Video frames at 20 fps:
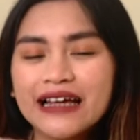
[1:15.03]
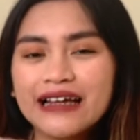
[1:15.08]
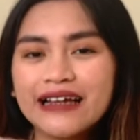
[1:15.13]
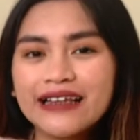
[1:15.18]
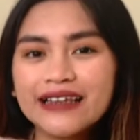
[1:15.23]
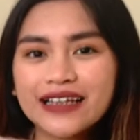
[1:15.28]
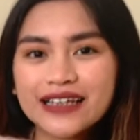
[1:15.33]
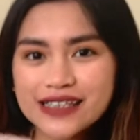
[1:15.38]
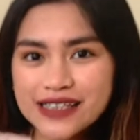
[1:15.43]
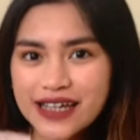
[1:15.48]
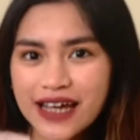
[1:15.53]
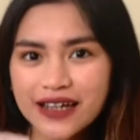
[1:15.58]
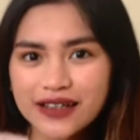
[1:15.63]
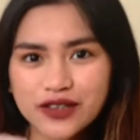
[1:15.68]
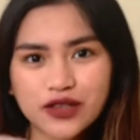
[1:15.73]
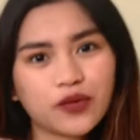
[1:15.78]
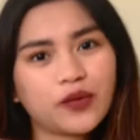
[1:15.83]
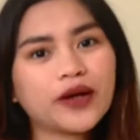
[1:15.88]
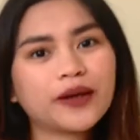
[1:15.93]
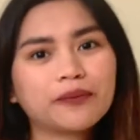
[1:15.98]
Let's get
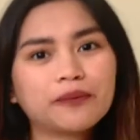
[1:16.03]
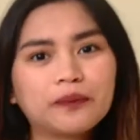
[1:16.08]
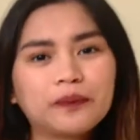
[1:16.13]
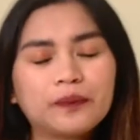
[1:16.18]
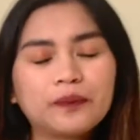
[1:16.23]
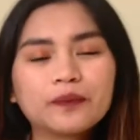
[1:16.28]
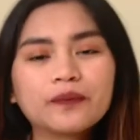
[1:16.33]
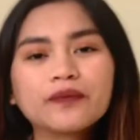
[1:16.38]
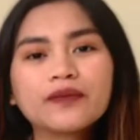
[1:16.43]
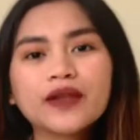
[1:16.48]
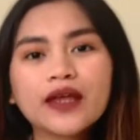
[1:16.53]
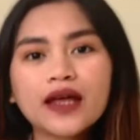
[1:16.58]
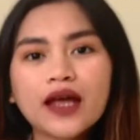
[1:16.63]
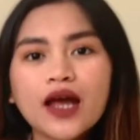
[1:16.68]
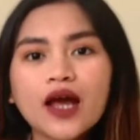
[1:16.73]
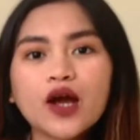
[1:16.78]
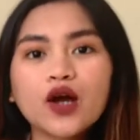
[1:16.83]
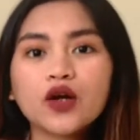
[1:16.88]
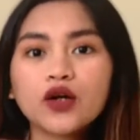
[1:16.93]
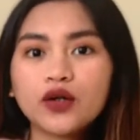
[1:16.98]
into it.
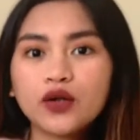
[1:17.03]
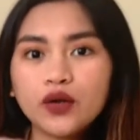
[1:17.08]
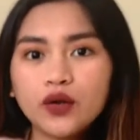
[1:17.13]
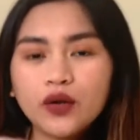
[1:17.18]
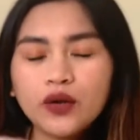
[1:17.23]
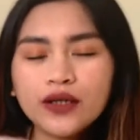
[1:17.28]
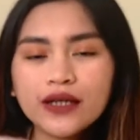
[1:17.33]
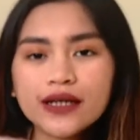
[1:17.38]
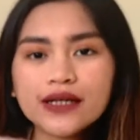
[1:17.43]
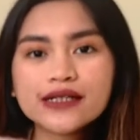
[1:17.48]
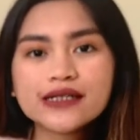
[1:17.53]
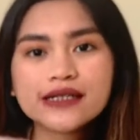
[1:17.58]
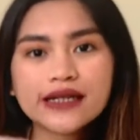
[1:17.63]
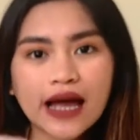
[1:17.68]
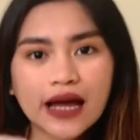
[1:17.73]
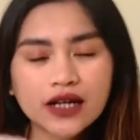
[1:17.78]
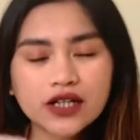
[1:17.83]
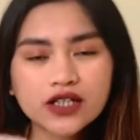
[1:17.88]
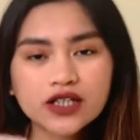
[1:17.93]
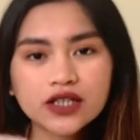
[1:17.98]
Good is
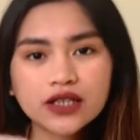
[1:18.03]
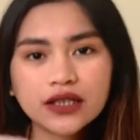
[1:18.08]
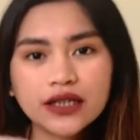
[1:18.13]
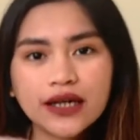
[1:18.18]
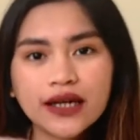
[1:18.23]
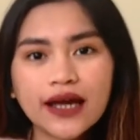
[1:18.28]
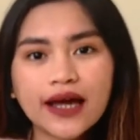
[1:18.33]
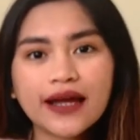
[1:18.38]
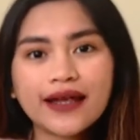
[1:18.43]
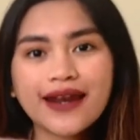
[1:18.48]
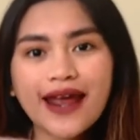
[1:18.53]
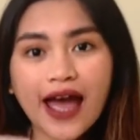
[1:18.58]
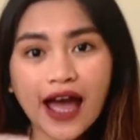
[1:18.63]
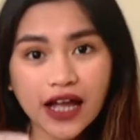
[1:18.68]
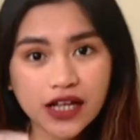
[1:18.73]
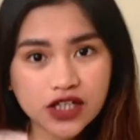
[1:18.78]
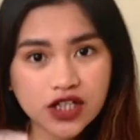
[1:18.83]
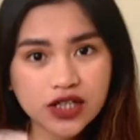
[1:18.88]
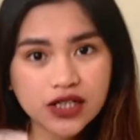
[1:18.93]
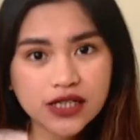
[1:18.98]
actually an
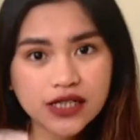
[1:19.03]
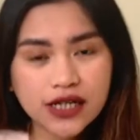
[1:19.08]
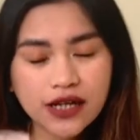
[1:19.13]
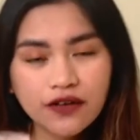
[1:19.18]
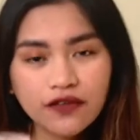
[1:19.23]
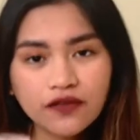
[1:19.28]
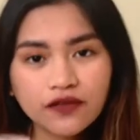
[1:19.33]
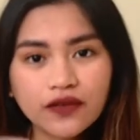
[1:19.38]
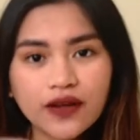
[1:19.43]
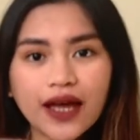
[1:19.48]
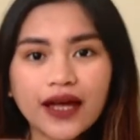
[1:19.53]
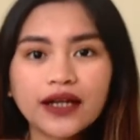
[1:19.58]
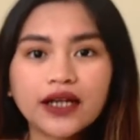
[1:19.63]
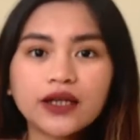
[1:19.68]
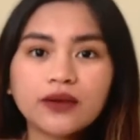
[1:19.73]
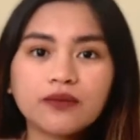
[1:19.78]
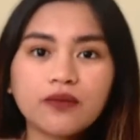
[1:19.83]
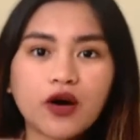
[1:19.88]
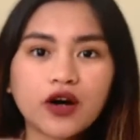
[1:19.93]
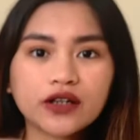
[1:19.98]
adjective and
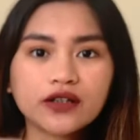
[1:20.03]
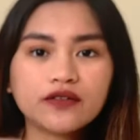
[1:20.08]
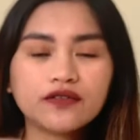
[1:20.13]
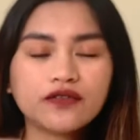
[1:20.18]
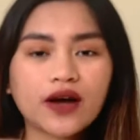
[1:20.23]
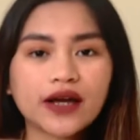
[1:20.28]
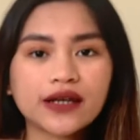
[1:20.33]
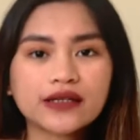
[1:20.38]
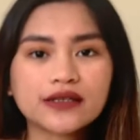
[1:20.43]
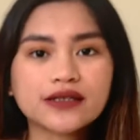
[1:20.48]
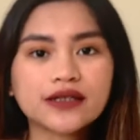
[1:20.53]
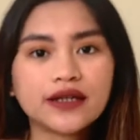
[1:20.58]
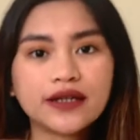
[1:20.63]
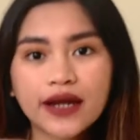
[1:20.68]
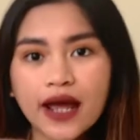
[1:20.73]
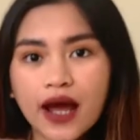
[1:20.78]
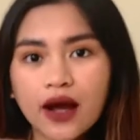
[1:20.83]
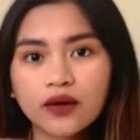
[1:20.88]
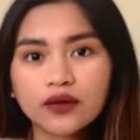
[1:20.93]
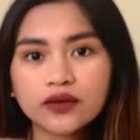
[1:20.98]
it modifies a
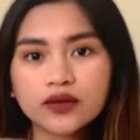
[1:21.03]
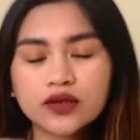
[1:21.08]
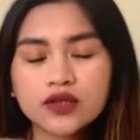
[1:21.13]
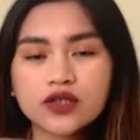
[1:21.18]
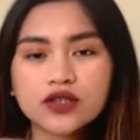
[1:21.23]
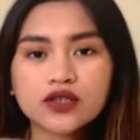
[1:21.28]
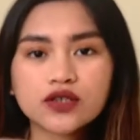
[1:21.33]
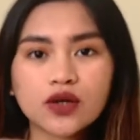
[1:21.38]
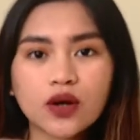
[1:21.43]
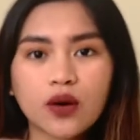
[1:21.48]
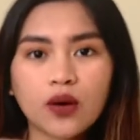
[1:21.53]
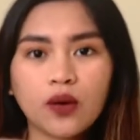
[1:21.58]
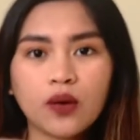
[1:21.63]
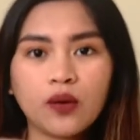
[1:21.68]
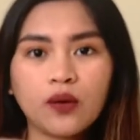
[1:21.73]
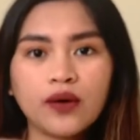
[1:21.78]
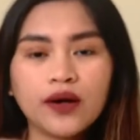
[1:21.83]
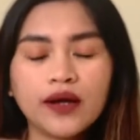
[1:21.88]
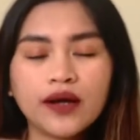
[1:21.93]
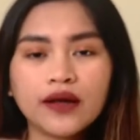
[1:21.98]
noun.
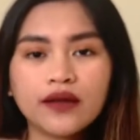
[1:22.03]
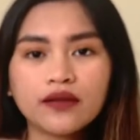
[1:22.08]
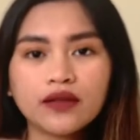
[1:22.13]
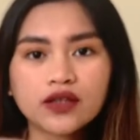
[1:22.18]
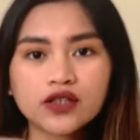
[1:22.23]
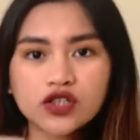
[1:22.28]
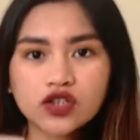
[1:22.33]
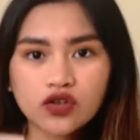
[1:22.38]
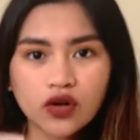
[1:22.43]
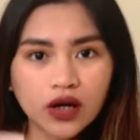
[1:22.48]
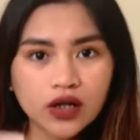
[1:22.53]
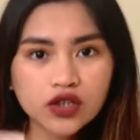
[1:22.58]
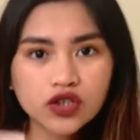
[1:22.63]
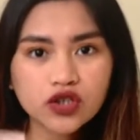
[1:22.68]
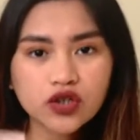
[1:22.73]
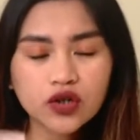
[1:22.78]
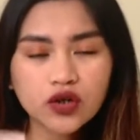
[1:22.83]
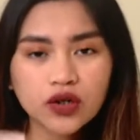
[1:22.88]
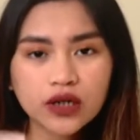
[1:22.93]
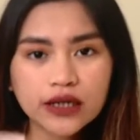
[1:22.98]
So the
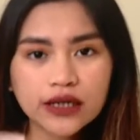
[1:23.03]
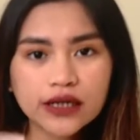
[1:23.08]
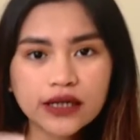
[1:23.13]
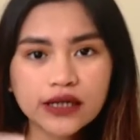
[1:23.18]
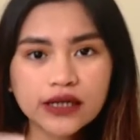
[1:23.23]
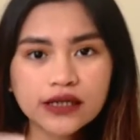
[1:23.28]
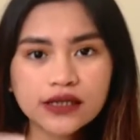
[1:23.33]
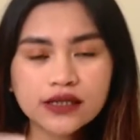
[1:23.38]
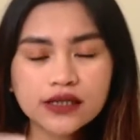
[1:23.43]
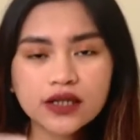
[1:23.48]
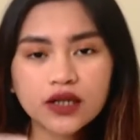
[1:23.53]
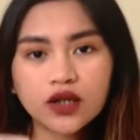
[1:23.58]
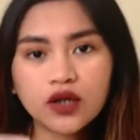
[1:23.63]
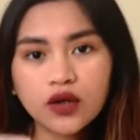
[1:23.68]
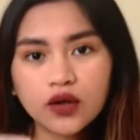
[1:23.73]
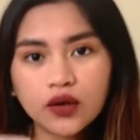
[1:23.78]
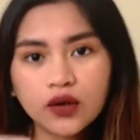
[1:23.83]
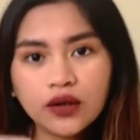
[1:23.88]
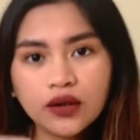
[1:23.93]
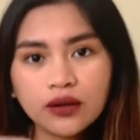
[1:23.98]
structure is
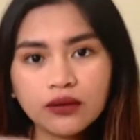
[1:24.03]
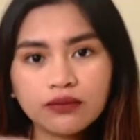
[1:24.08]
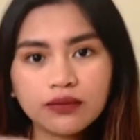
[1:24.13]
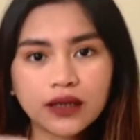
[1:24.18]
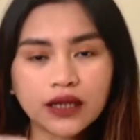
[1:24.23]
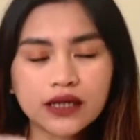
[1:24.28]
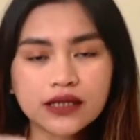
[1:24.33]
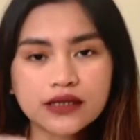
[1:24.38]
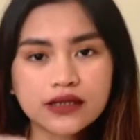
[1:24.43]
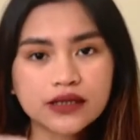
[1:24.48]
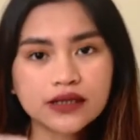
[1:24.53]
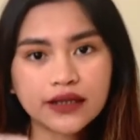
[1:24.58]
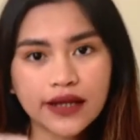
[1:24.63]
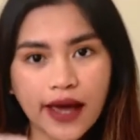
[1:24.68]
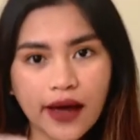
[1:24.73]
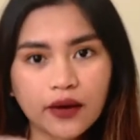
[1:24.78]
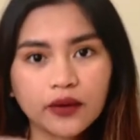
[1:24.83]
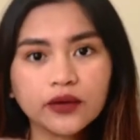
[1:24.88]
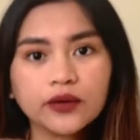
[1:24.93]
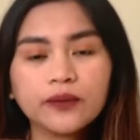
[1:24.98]
good plus
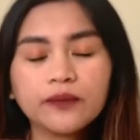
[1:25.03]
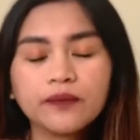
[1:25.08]
noun.